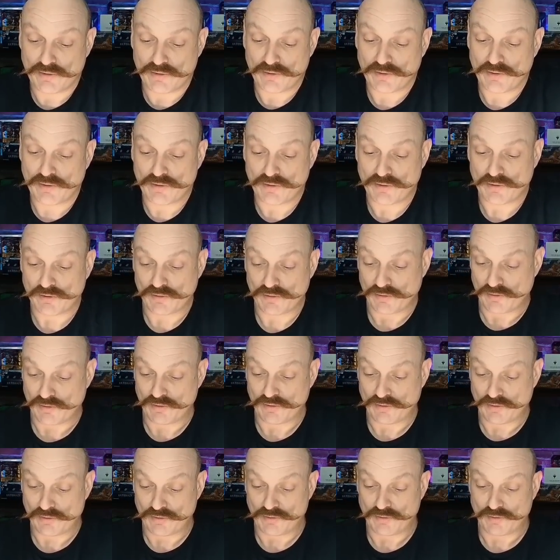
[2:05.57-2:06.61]

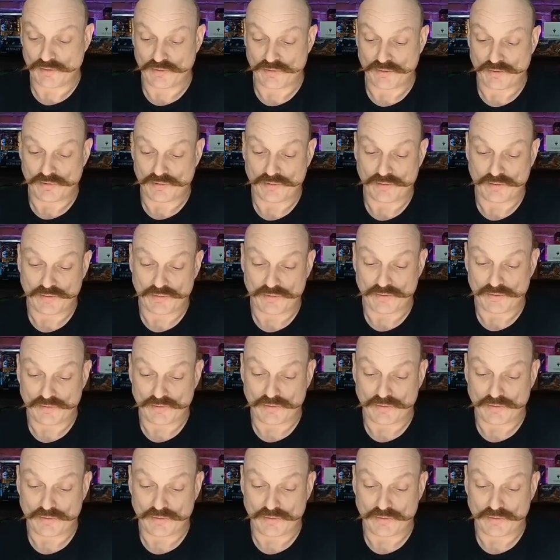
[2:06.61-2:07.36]
(no one is talking)